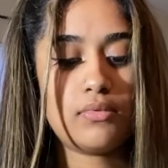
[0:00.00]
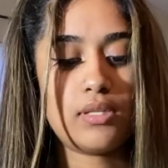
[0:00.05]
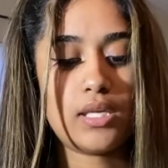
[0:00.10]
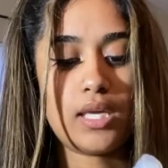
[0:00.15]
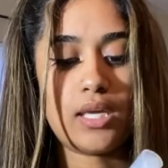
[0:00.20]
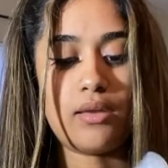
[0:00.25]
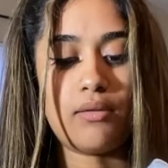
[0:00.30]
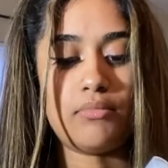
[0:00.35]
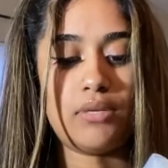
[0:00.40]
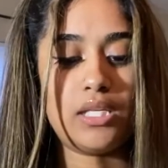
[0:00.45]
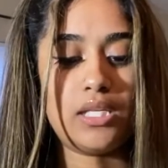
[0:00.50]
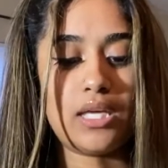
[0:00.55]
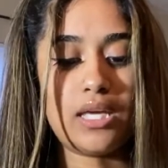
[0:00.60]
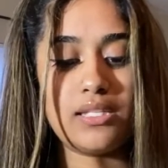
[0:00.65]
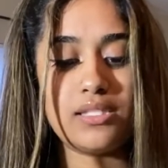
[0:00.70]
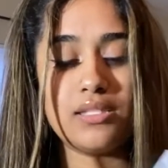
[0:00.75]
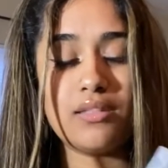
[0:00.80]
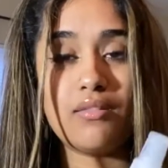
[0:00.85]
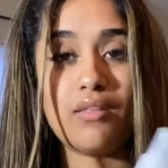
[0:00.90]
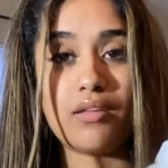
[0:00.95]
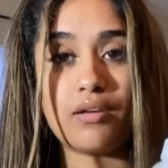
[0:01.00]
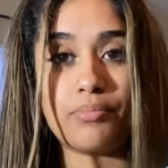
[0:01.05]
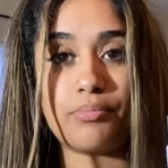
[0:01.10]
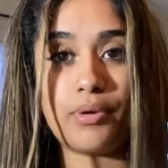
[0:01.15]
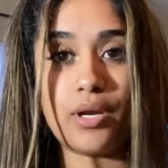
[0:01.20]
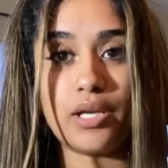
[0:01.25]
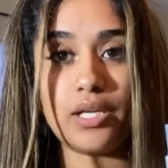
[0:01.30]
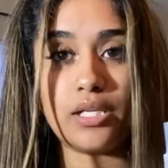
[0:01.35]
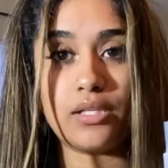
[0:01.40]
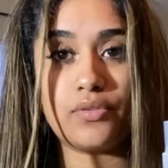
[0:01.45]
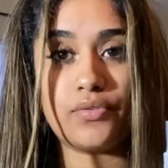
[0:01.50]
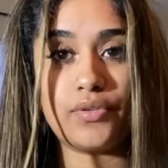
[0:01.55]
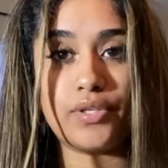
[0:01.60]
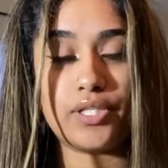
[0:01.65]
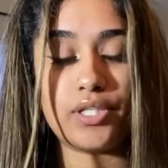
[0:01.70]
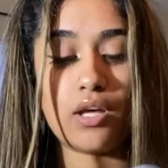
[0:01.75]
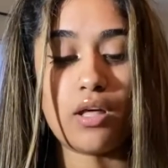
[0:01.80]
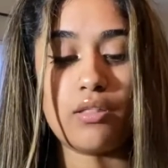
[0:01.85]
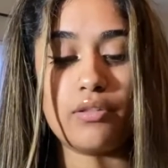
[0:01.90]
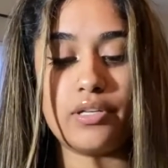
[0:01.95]
has a lot of product for a
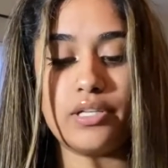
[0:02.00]
dollar.